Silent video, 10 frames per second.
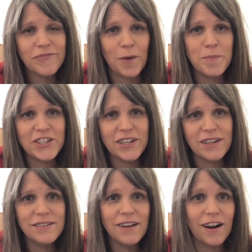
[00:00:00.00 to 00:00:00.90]

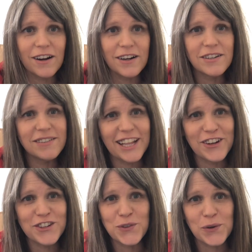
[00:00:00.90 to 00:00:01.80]
mission, tell
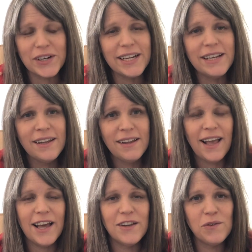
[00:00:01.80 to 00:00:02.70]
our story,
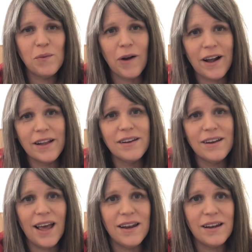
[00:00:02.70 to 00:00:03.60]
and work on
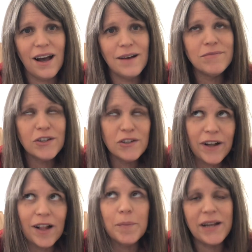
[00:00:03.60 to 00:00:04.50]
and
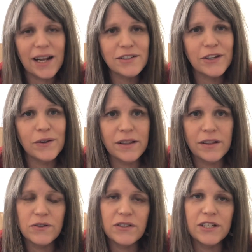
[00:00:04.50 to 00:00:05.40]
develop and execute on
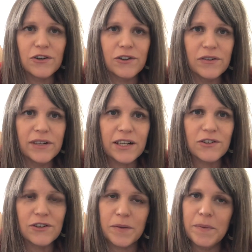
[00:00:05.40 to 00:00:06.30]
those internal and
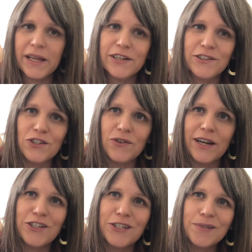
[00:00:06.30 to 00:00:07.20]
external communication
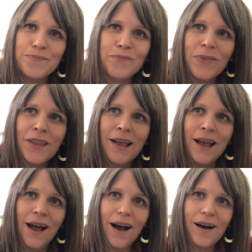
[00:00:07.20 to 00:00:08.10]
strategies.
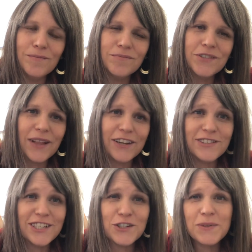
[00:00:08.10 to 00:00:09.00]
So that
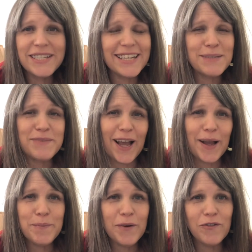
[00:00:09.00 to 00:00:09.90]
transition will take some
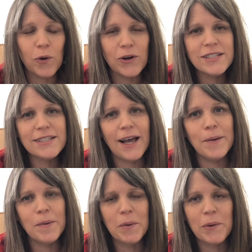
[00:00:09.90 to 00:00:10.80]
time, of course.
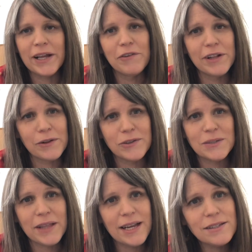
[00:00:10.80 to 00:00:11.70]
I'll be working really closely
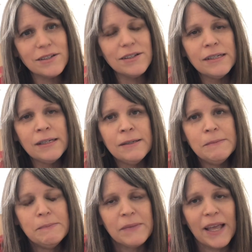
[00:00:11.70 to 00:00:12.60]
with Hazel
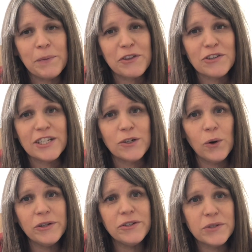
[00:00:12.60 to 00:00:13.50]
and with Christine
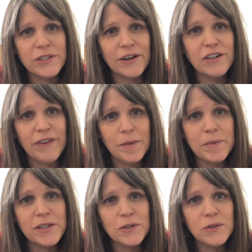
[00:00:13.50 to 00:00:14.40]
Holt, who's our development
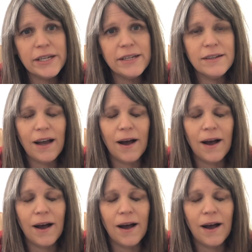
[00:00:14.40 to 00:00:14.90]
associate,